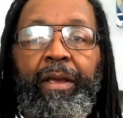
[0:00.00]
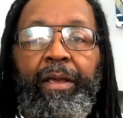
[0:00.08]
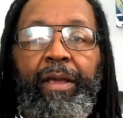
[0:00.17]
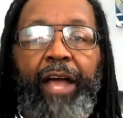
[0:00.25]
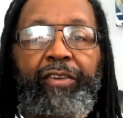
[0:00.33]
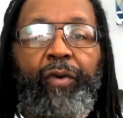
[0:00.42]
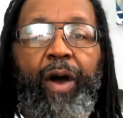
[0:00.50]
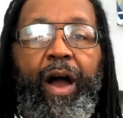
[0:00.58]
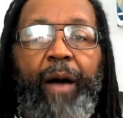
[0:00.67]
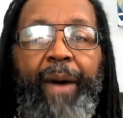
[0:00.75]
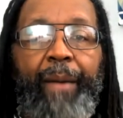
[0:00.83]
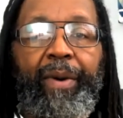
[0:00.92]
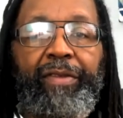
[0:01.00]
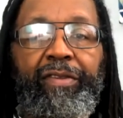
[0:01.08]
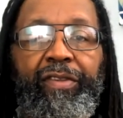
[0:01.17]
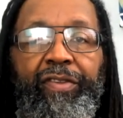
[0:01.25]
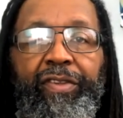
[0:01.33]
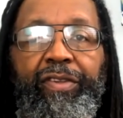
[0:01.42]
Yashra, my brothers
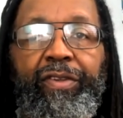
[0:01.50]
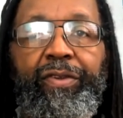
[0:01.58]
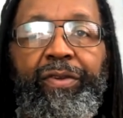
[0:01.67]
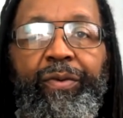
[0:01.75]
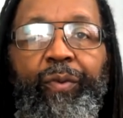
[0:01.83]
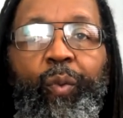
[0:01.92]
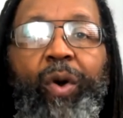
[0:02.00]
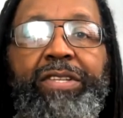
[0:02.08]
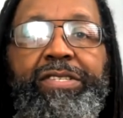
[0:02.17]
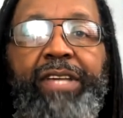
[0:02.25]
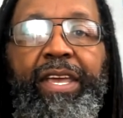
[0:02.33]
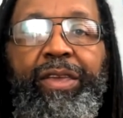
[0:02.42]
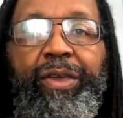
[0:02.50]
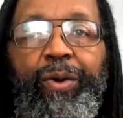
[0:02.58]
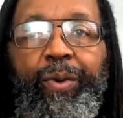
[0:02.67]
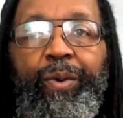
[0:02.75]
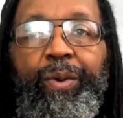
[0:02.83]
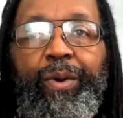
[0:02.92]
and sisters, what say
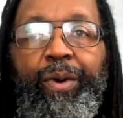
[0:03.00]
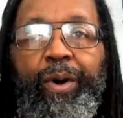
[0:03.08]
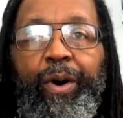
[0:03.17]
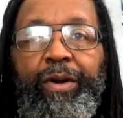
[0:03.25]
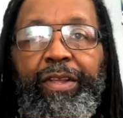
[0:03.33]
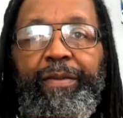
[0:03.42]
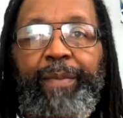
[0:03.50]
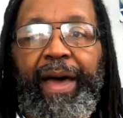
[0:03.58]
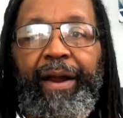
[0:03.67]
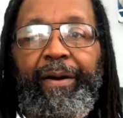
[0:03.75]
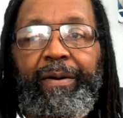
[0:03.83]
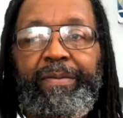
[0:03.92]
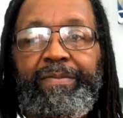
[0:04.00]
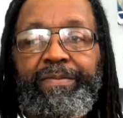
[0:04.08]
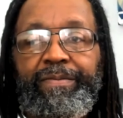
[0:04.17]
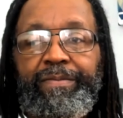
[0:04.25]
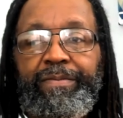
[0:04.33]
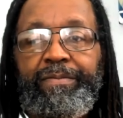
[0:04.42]
you on this matter?
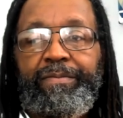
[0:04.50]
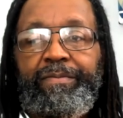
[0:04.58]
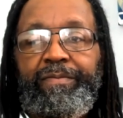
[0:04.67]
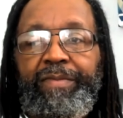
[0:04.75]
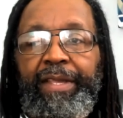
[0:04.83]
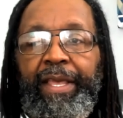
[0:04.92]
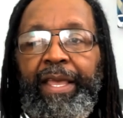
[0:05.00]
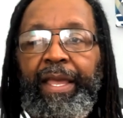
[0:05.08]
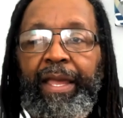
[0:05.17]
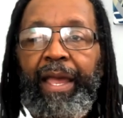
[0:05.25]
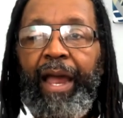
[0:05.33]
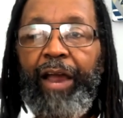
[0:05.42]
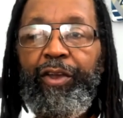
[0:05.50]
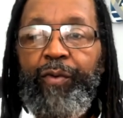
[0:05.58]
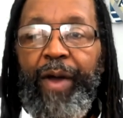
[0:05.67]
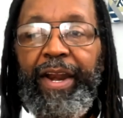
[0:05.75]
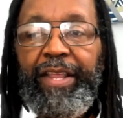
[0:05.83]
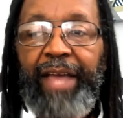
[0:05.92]
Are you
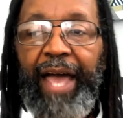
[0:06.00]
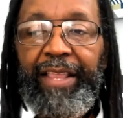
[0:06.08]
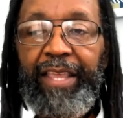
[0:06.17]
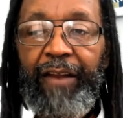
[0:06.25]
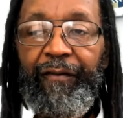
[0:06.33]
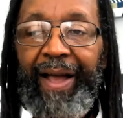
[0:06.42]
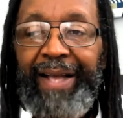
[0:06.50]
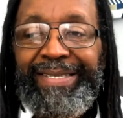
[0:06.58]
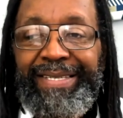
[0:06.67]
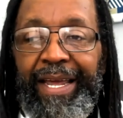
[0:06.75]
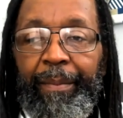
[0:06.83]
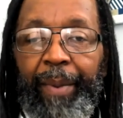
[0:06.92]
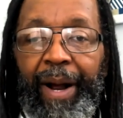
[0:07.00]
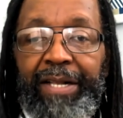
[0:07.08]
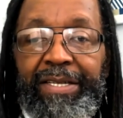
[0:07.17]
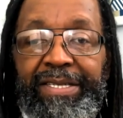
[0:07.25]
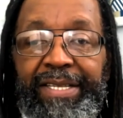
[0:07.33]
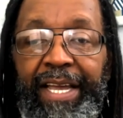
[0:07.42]
ready to identify set
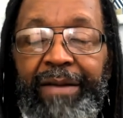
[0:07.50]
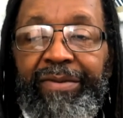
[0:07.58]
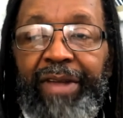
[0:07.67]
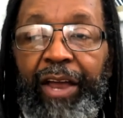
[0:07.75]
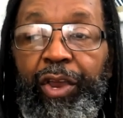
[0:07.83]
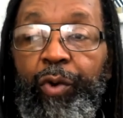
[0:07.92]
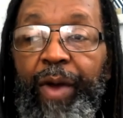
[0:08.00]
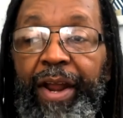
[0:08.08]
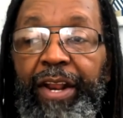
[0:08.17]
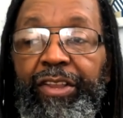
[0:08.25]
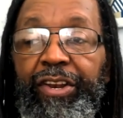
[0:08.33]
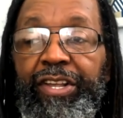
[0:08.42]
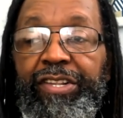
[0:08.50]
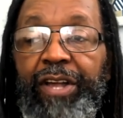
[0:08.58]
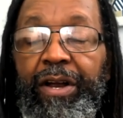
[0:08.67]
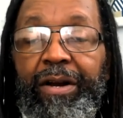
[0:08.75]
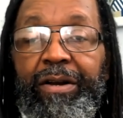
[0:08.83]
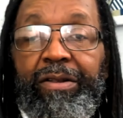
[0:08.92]
about steps? Are you ready to
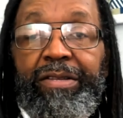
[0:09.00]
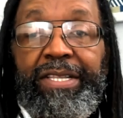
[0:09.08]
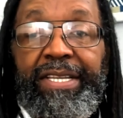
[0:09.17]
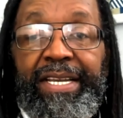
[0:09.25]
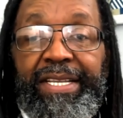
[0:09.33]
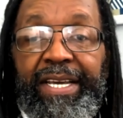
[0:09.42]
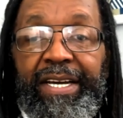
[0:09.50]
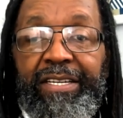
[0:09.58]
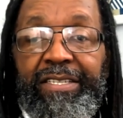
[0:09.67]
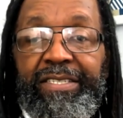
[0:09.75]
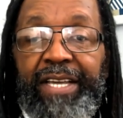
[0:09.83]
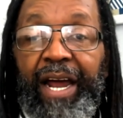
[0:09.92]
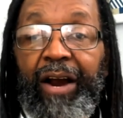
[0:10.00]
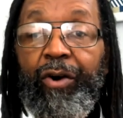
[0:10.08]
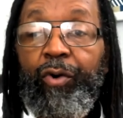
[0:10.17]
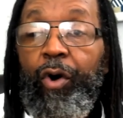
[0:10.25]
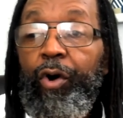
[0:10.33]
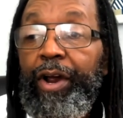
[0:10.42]
discern the details that are
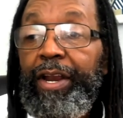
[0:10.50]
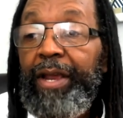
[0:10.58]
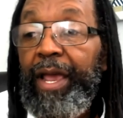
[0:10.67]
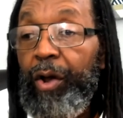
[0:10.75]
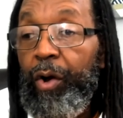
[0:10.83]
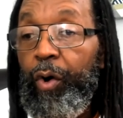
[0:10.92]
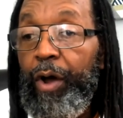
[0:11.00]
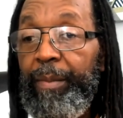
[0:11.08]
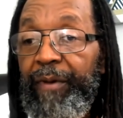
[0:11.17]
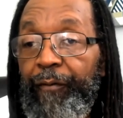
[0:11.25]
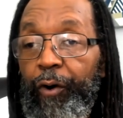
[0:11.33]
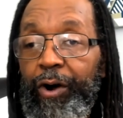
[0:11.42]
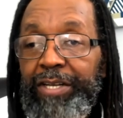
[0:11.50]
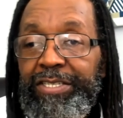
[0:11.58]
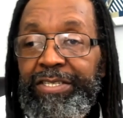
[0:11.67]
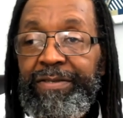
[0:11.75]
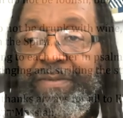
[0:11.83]
growing and going before us?